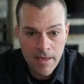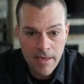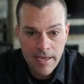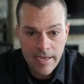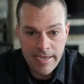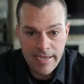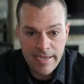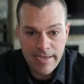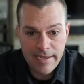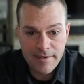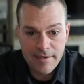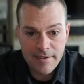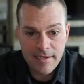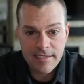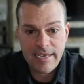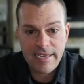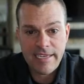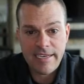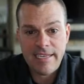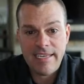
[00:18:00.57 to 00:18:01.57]
And
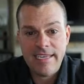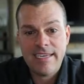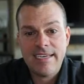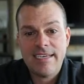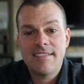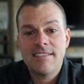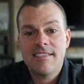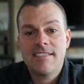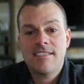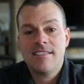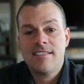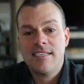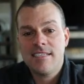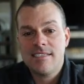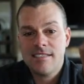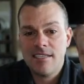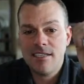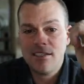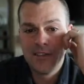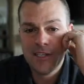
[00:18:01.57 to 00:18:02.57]
again, it
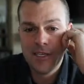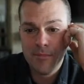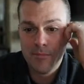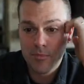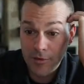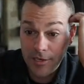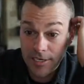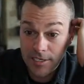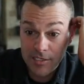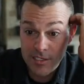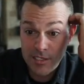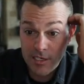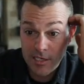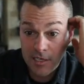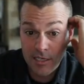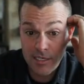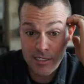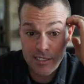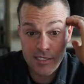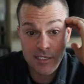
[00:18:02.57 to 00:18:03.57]
consistently brings
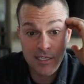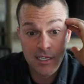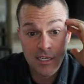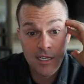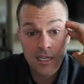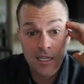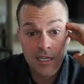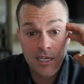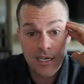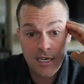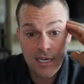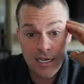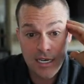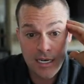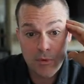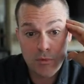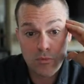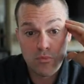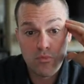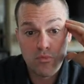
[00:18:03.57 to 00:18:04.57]
us
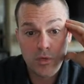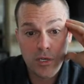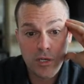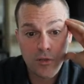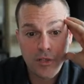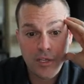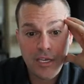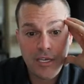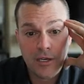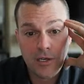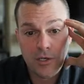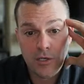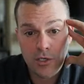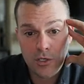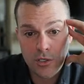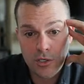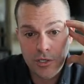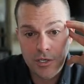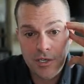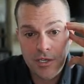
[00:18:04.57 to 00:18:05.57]
really
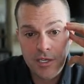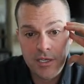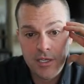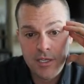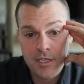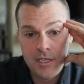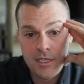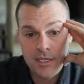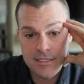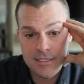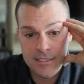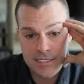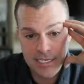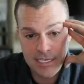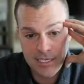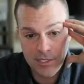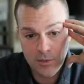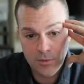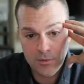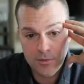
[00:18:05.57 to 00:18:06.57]
good
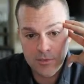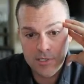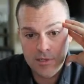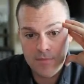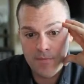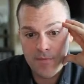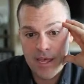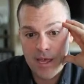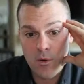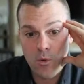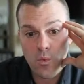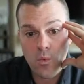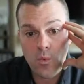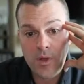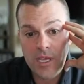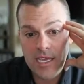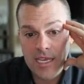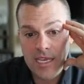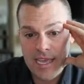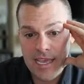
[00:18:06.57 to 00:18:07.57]
deals that
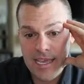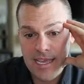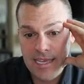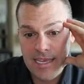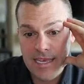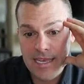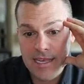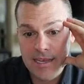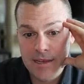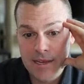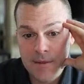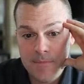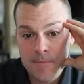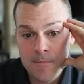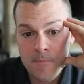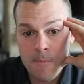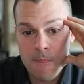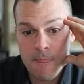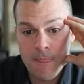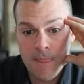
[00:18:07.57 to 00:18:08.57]
we can
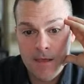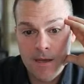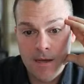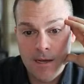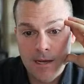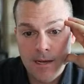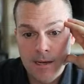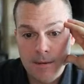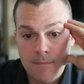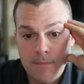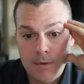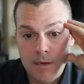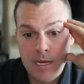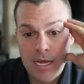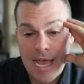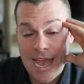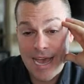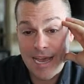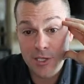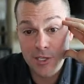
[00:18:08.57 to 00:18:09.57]

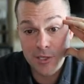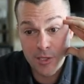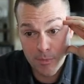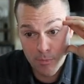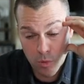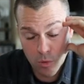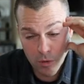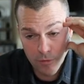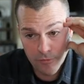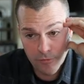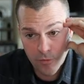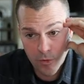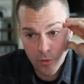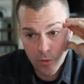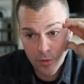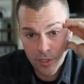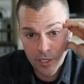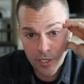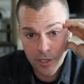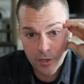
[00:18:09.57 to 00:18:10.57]
add to the
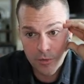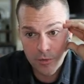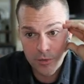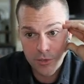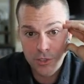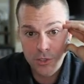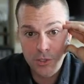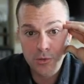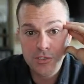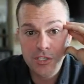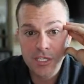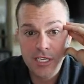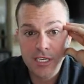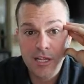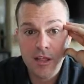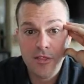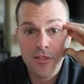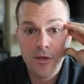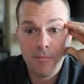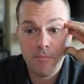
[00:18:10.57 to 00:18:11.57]
portfolio using
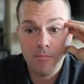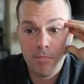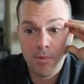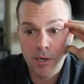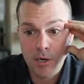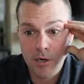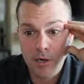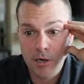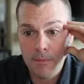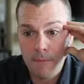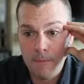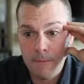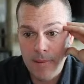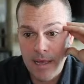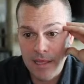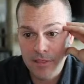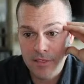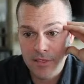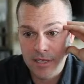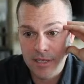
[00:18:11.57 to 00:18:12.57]
the Burr
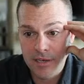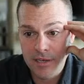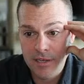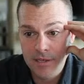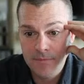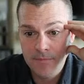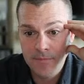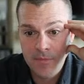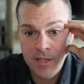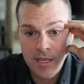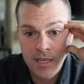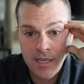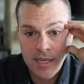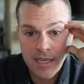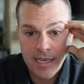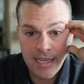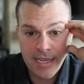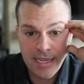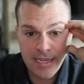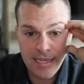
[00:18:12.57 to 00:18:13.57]
method
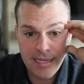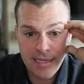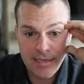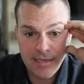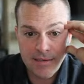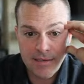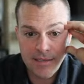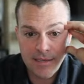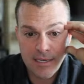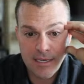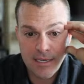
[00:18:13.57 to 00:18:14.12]
and